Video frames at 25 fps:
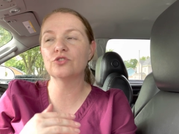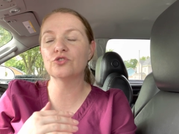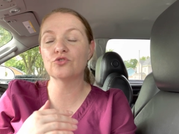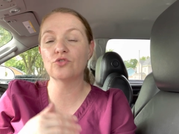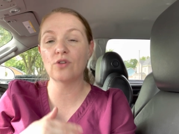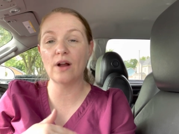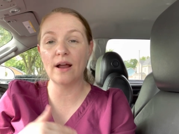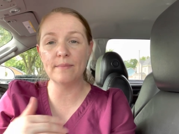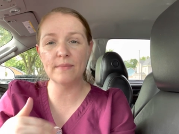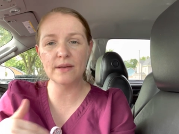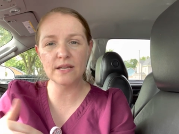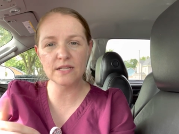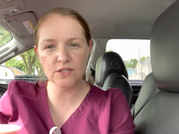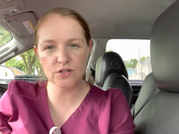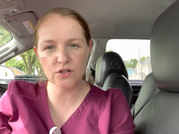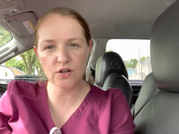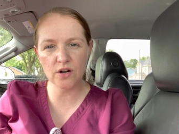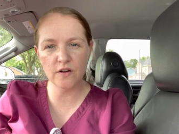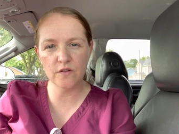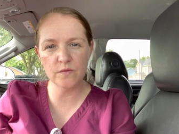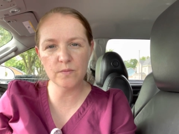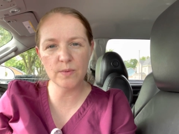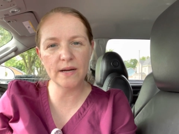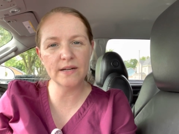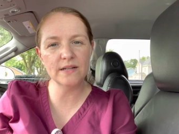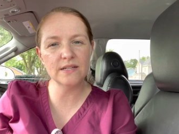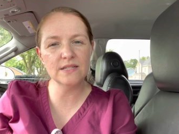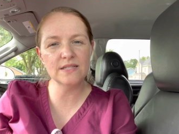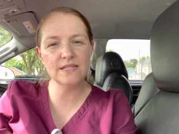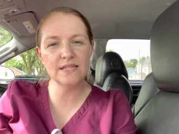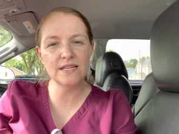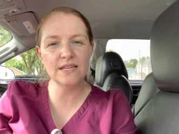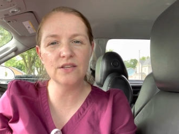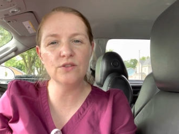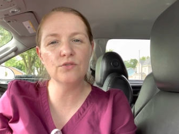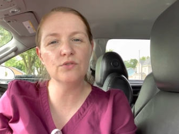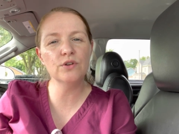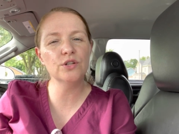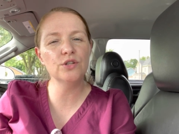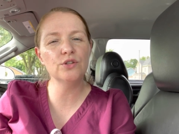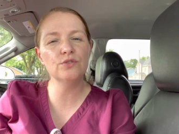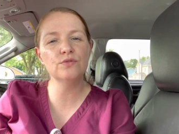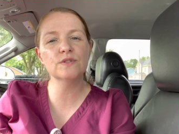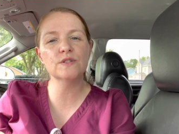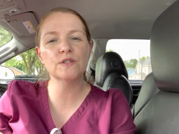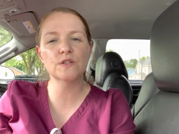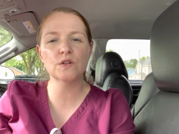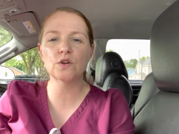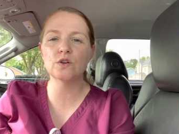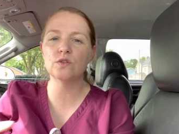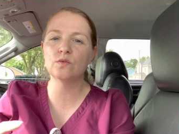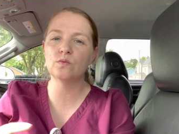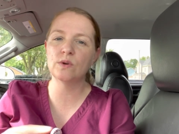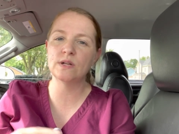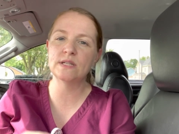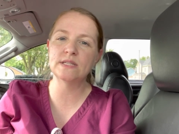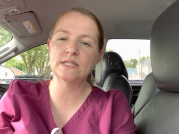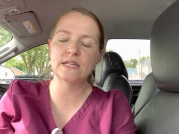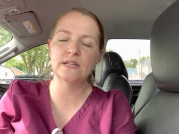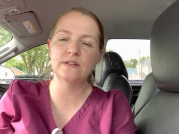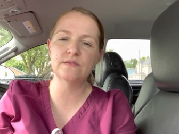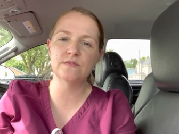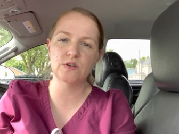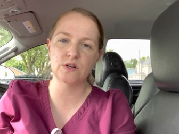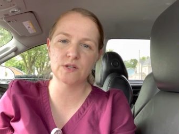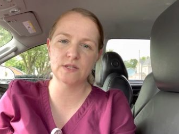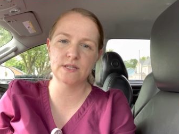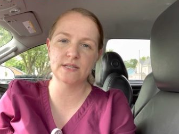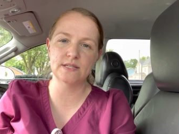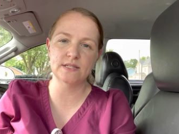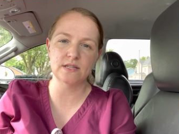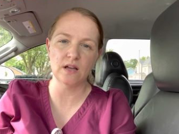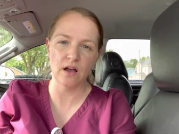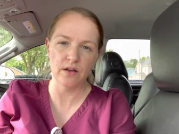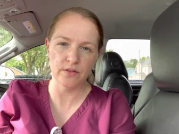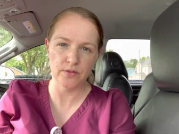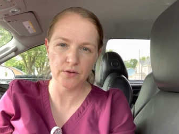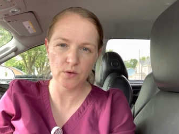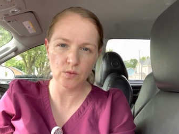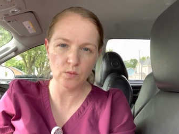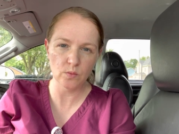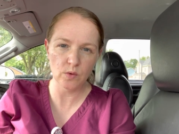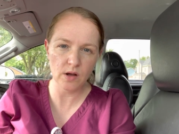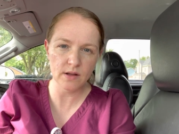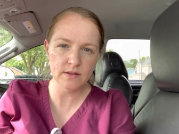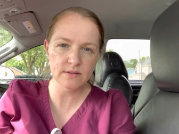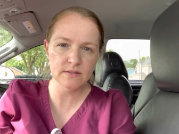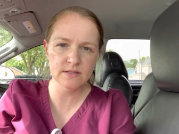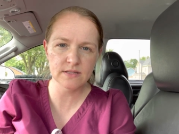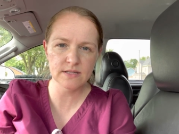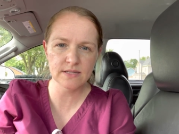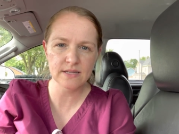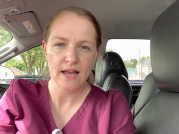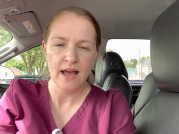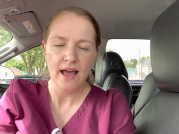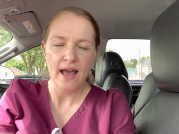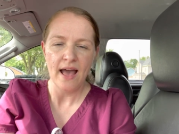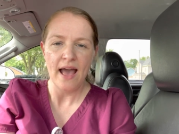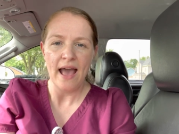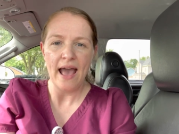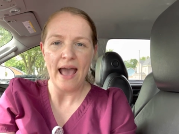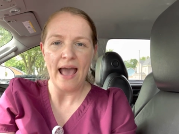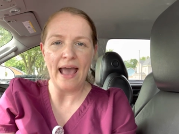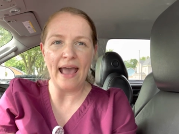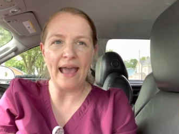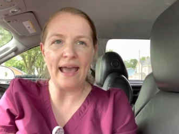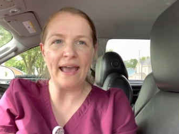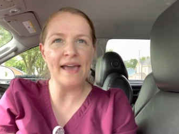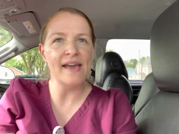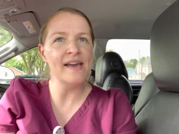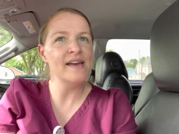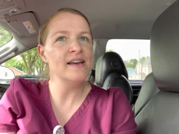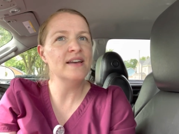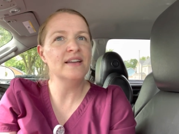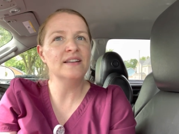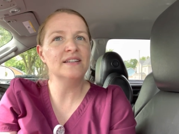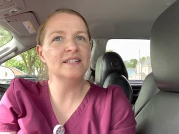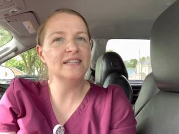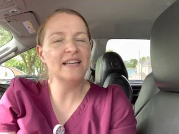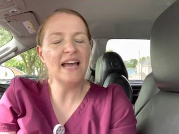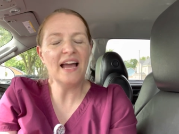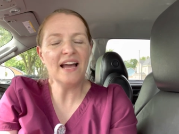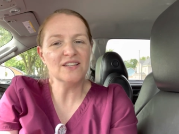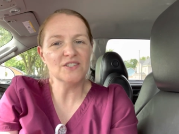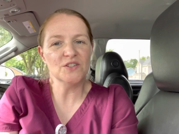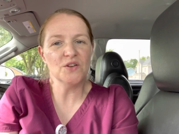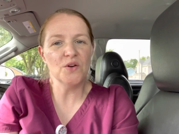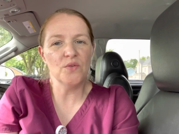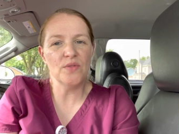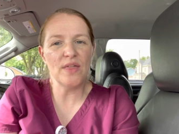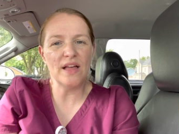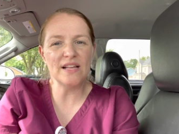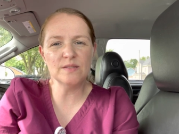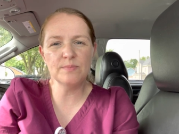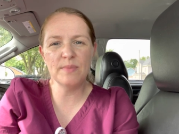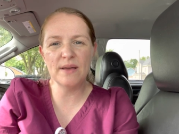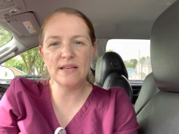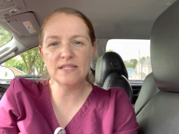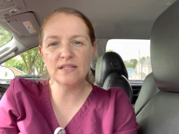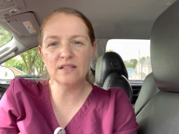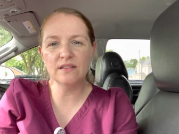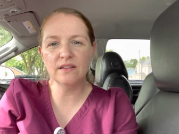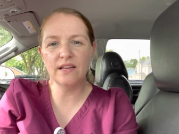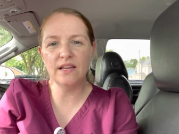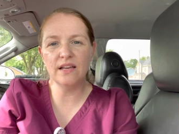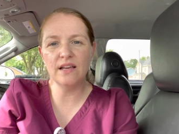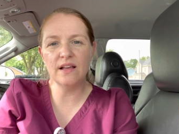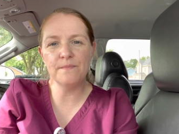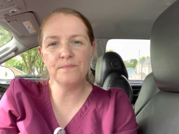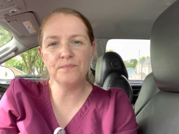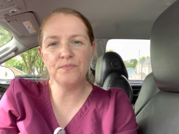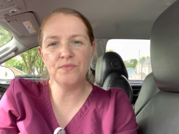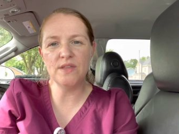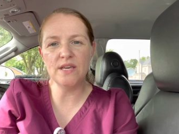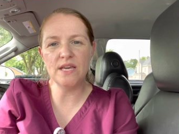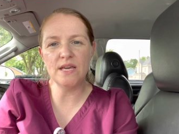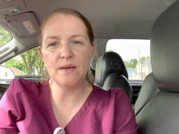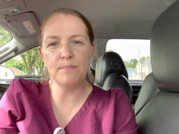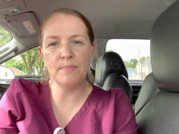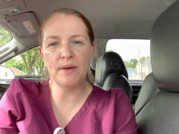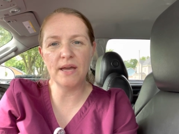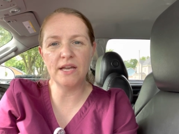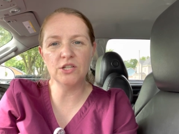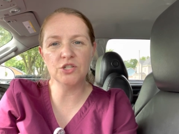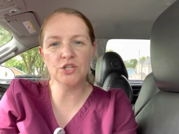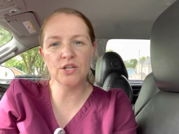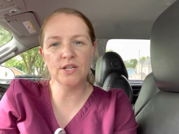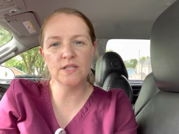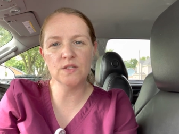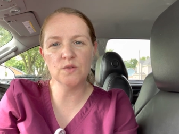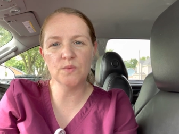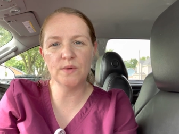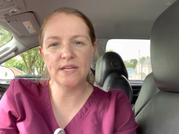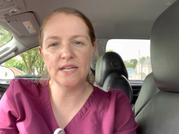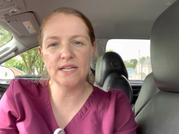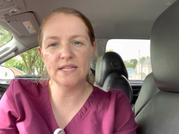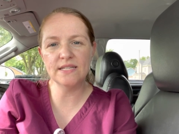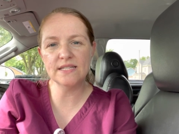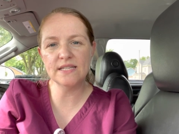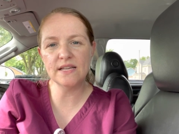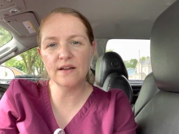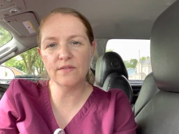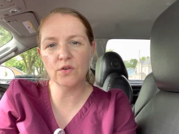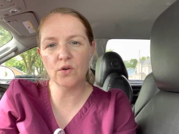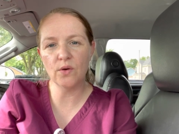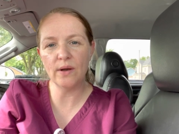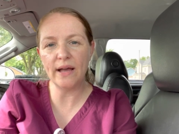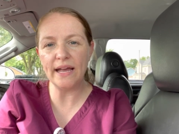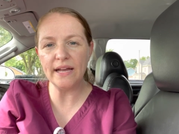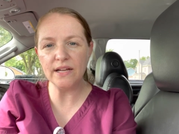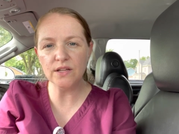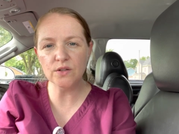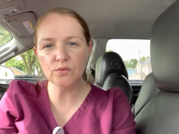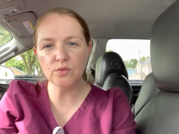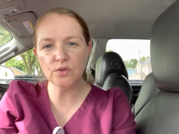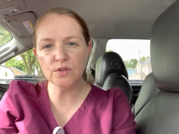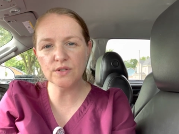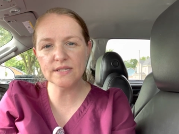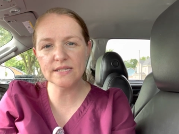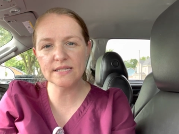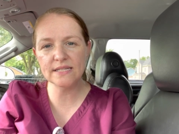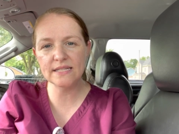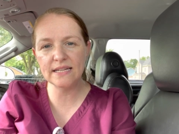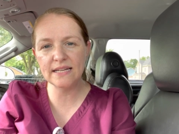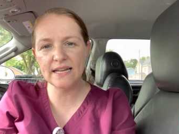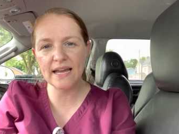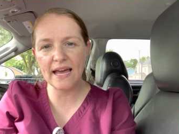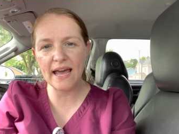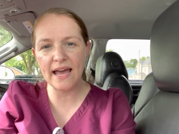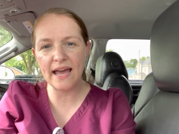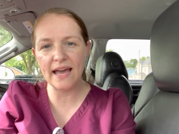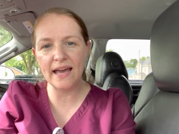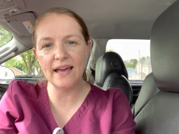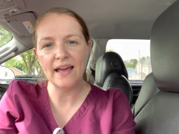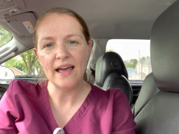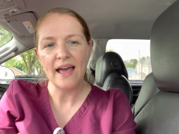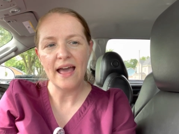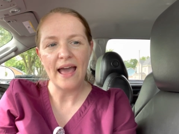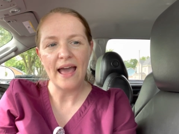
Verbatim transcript: trimester of pregnancy you can use certain ones in versus other ones. And yeah, so that's basically the patients. We did several annuals today,